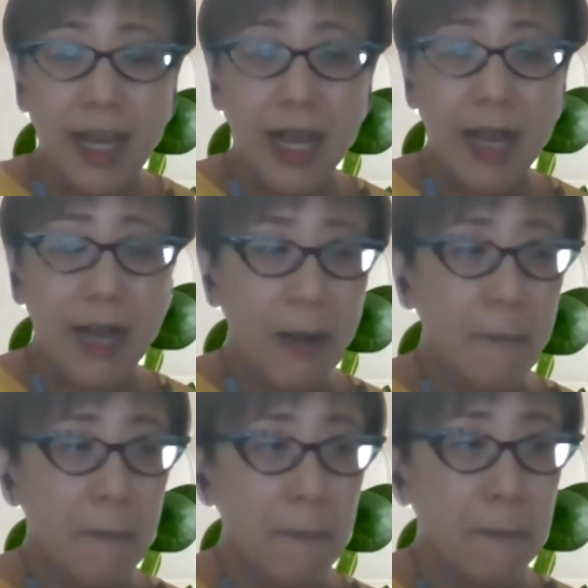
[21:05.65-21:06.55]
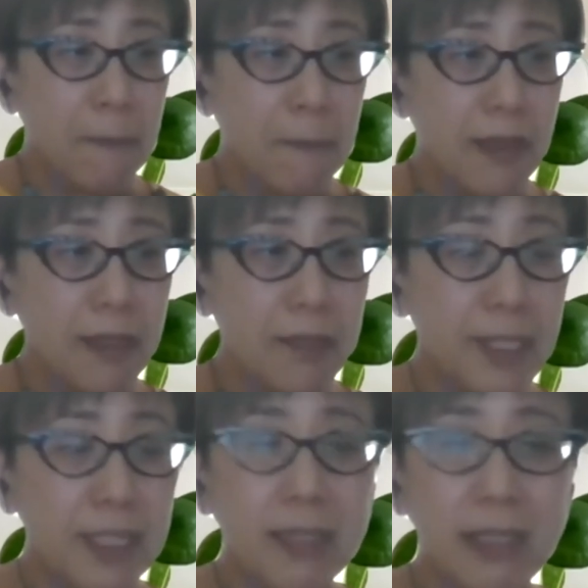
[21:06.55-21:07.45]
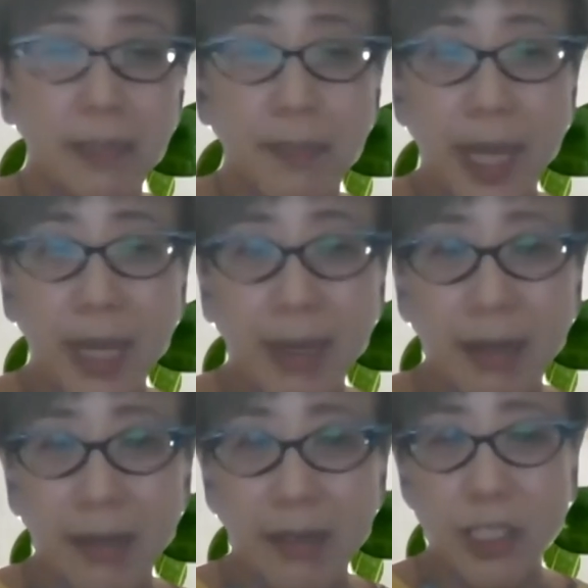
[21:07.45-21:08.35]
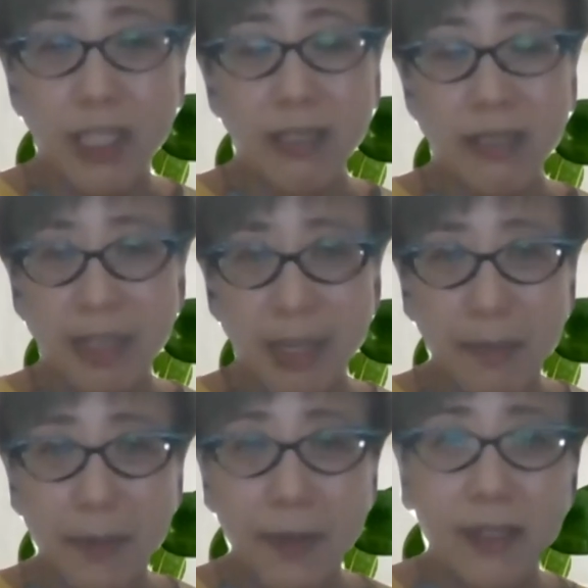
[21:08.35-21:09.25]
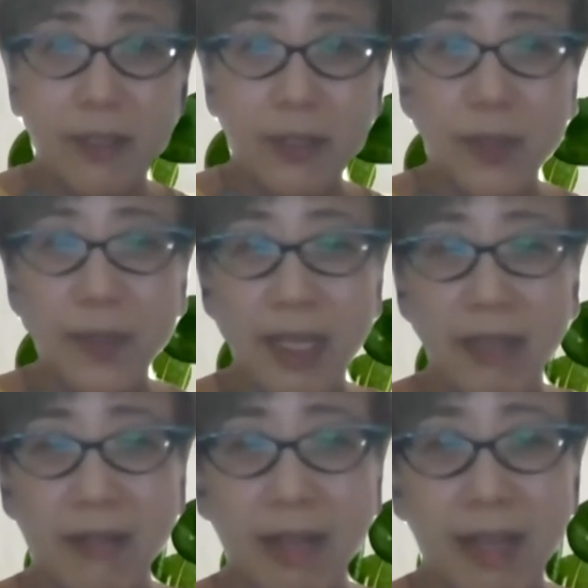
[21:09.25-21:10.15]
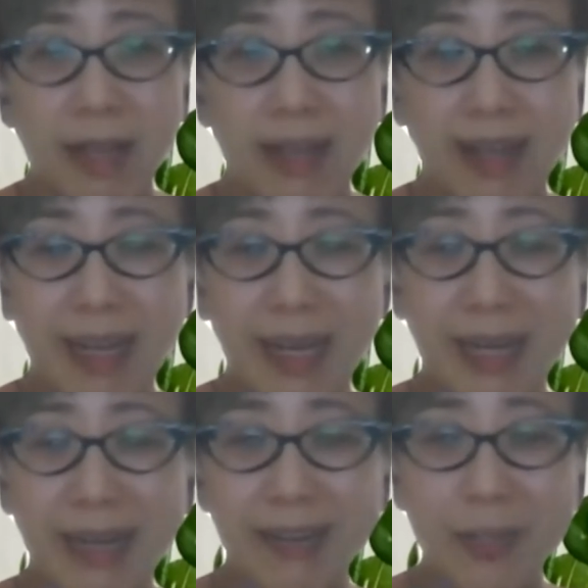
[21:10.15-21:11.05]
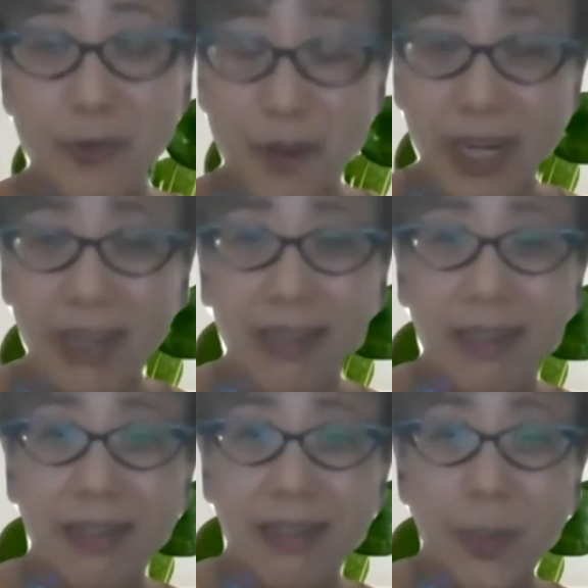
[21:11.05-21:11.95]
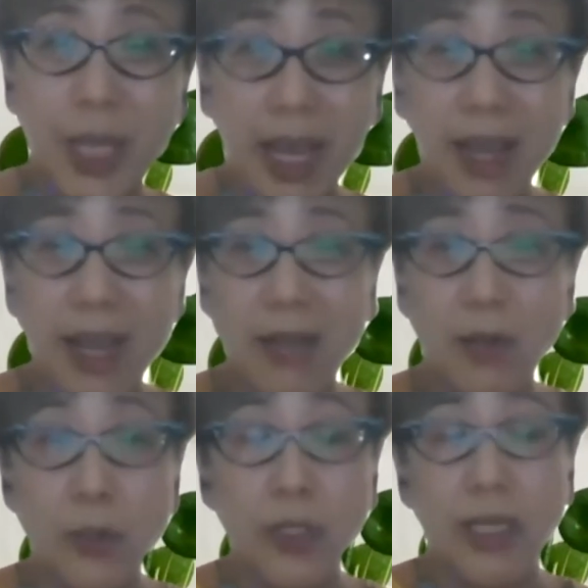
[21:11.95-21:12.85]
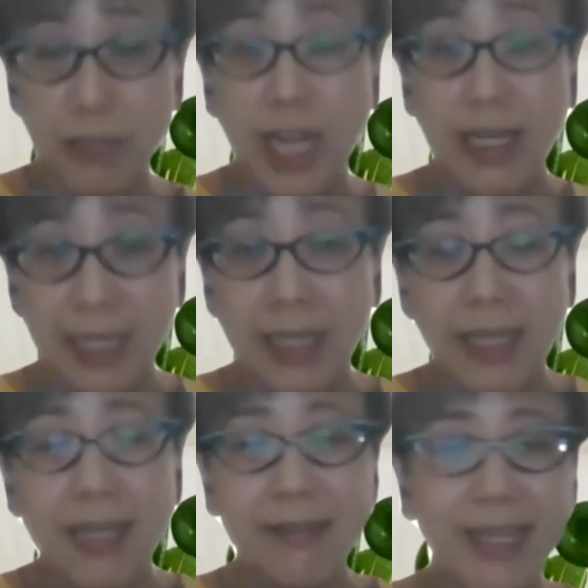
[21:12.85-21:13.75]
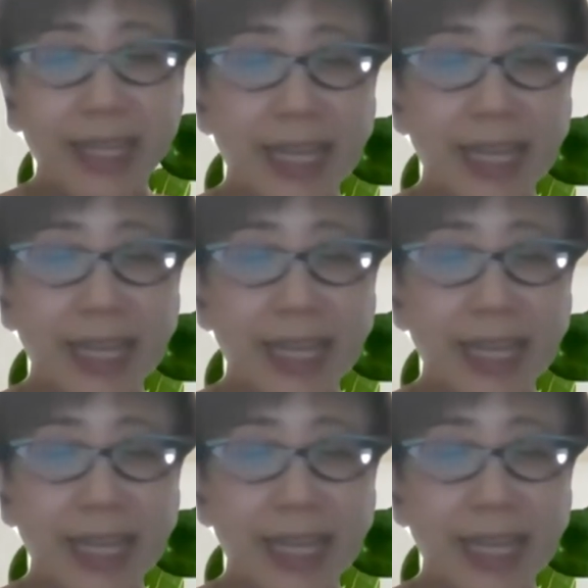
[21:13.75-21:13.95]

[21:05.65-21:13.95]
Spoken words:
The business is big. It's not just in Singapore. It's also in Australia, UK, and also in China, right?